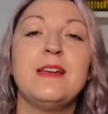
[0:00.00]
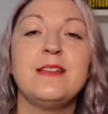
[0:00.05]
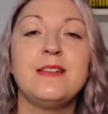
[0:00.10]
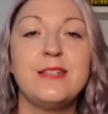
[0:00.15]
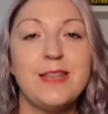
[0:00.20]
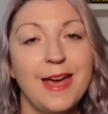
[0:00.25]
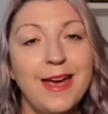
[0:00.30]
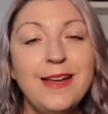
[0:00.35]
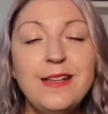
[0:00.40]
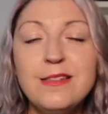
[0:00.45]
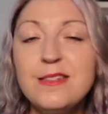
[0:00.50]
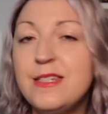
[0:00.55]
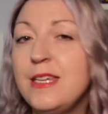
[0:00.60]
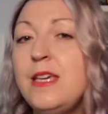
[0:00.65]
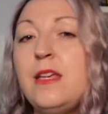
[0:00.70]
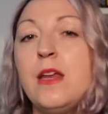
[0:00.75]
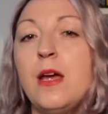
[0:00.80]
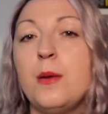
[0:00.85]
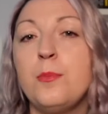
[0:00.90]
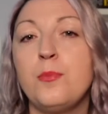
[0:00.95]
intense
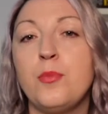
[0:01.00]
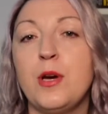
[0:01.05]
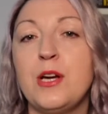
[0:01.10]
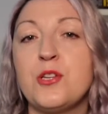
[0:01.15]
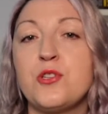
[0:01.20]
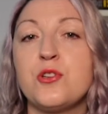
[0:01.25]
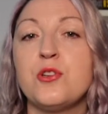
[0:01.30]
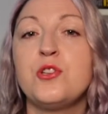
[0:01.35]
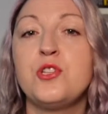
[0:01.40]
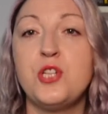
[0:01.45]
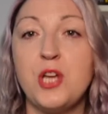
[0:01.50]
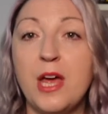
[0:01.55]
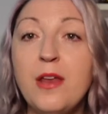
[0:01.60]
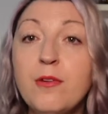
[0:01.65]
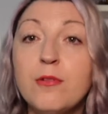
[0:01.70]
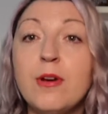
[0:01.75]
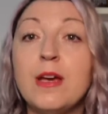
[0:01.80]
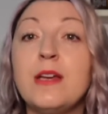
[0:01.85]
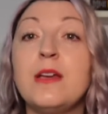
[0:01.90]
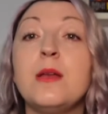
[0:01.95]
heat and pressure
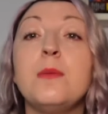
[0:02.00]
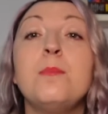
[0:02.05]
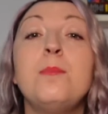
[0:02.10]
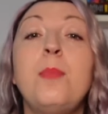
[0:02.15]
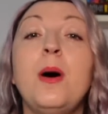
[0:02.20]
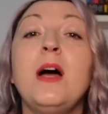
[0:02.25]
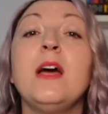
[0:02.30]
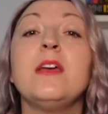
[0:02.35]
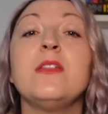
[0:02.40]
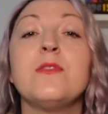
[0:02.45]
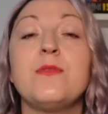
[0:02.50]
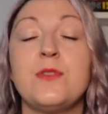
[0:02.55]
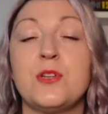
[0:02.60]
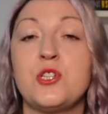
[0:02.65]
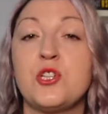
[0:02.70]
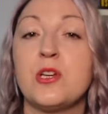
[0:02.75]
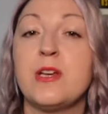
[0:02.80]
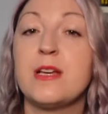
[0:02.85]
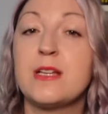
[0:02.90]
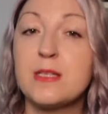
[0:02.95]
generated by the
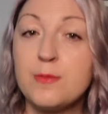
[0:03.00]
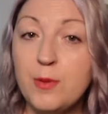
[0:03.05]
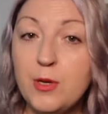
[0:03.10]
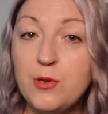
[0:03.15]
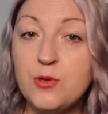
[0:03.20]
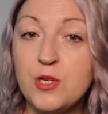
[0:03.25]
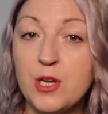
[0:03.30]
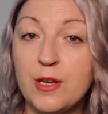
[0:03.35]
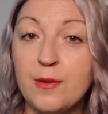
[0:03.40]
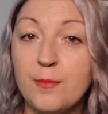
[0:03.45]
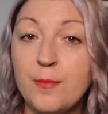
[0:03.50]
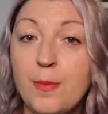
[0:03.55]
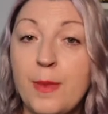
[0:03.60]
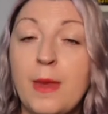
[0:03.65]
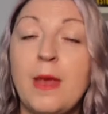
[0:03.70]
fission explosion.